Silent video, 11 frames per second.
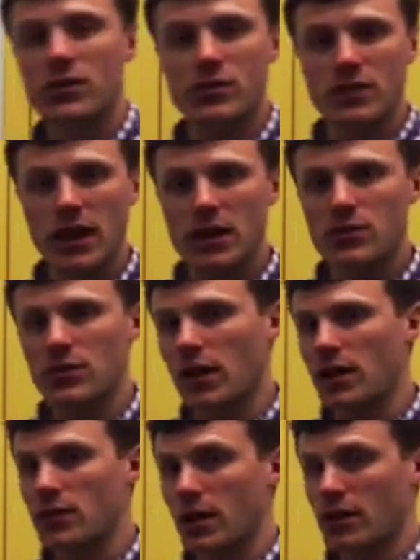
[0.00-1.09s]
is negative
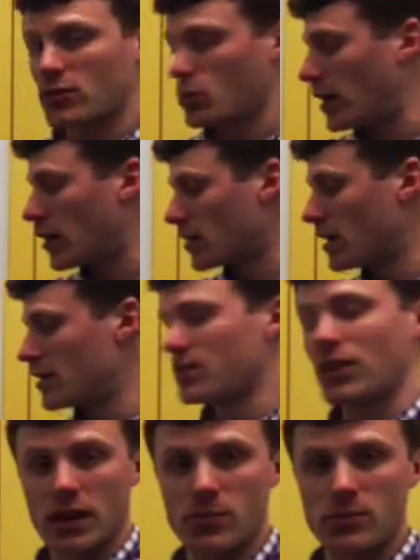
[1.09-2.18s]
sine of x squared
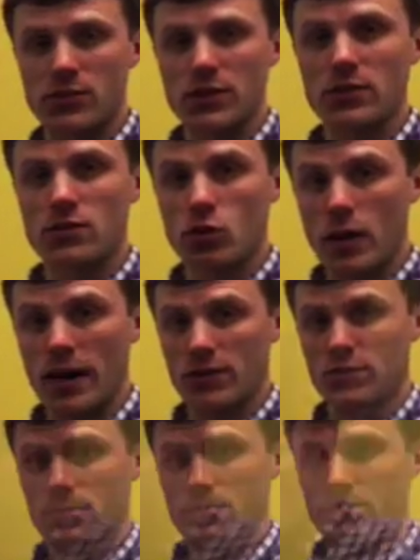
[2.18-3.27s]
times 2x.